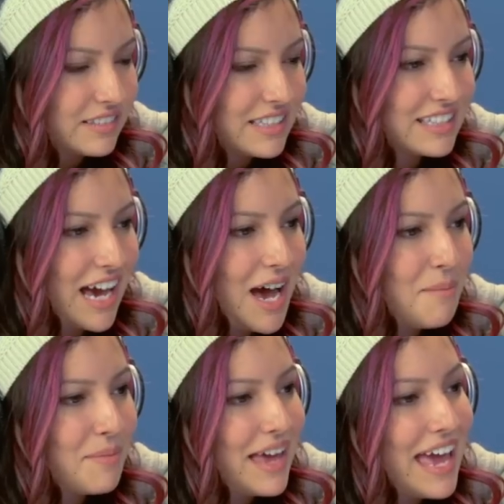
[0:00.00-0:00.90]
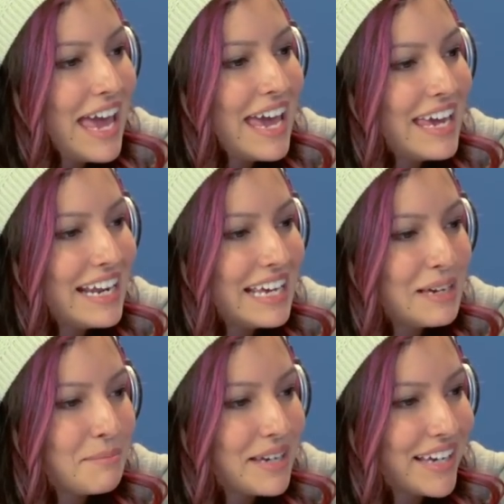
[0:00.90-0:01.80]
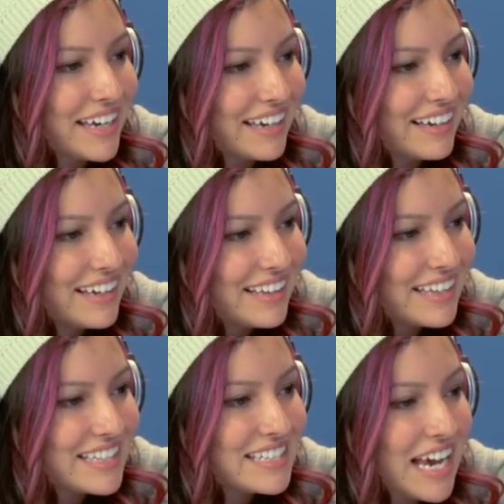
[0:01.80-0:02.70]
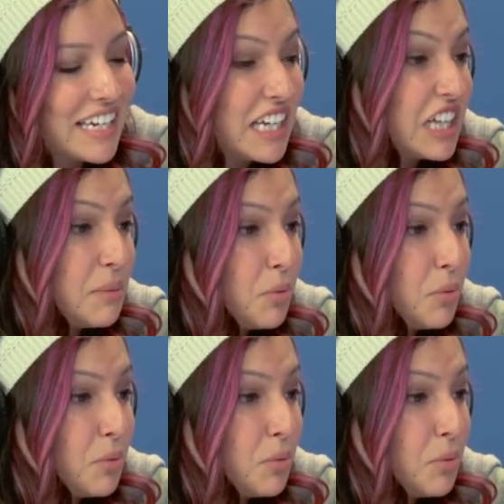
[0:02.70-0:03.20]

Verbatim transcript: Stop hitting me. This is technically